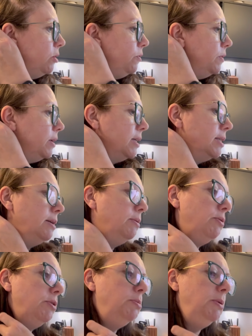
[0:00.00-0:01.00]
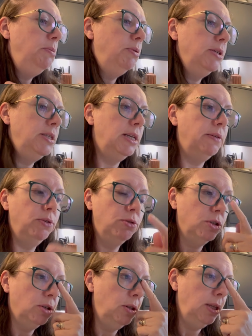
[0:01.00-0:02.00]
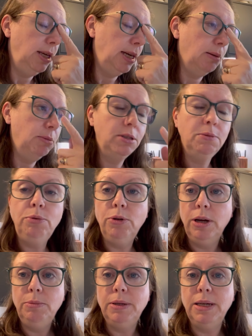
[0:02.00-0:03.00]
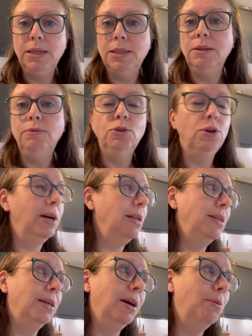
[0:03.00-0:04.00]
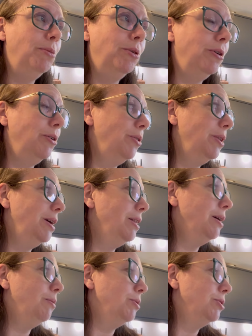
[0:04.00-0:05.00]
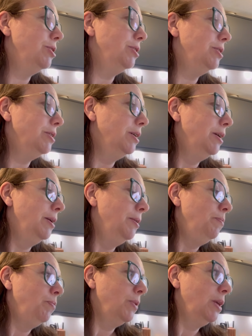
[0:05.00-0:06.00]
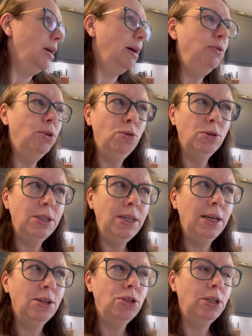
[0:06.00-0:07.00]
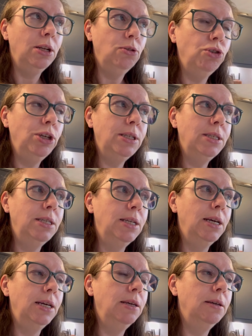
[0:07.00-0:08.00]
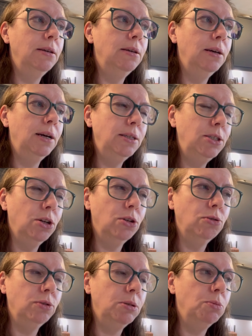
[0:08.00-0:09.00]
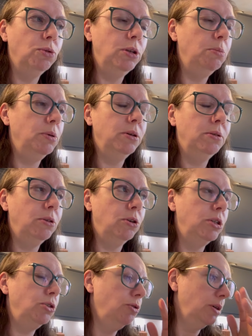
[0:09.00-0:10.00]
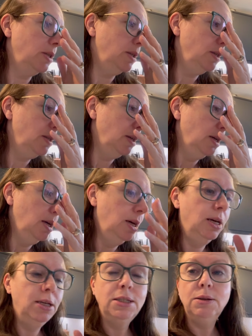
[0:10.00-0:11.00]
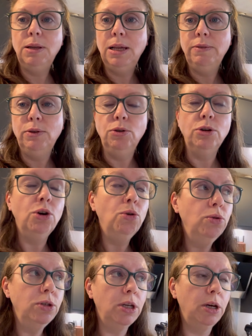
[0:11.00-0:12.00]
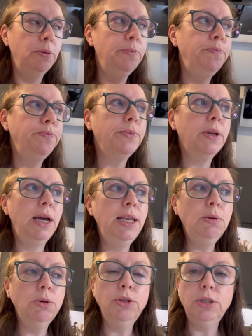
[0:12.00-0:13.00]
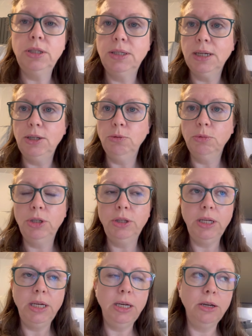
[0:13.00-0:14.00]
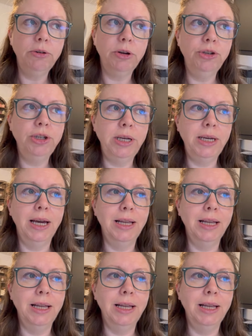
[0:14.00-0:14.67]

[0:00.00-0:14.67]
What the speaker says: know if, like I say, whether it's me pressing. I've looked on the Amazon Prime Days and I've not had the camera on there that I wanted. I've not looked today, actually. I looked yesterday. I started up this morning but got distracted, so I'll have a look. Also, anyone that's signed up to the crochet